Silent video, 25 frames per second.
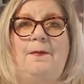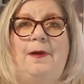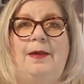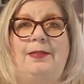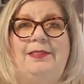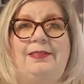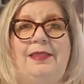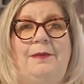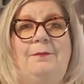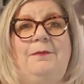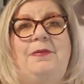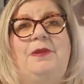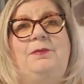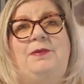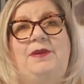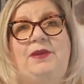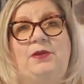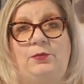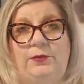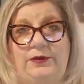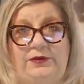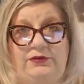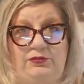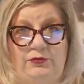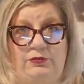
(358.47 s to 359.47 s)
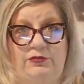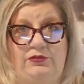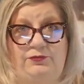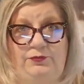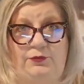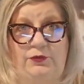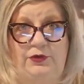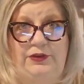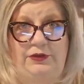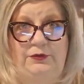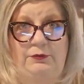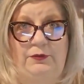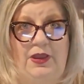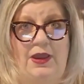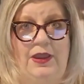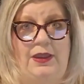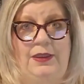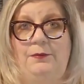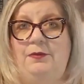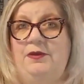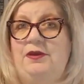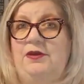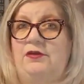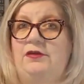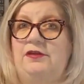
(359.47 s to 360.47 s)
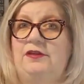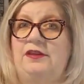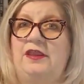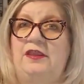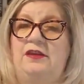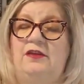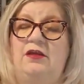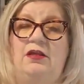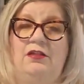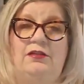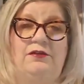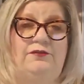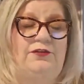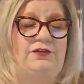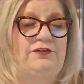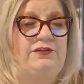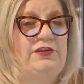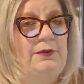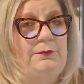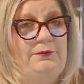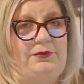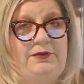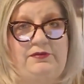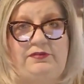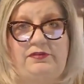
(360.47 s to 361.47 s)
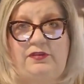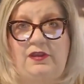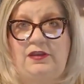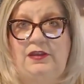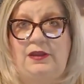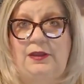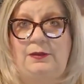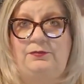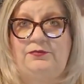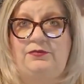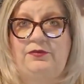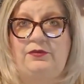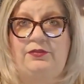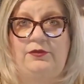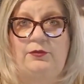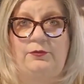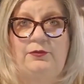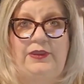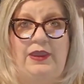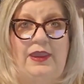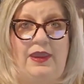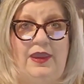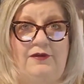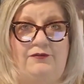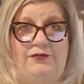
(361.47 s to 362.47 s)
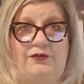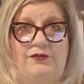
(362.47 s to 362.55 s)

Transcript: Let me be a resource for you. I am here to get all of your templates set up so that we have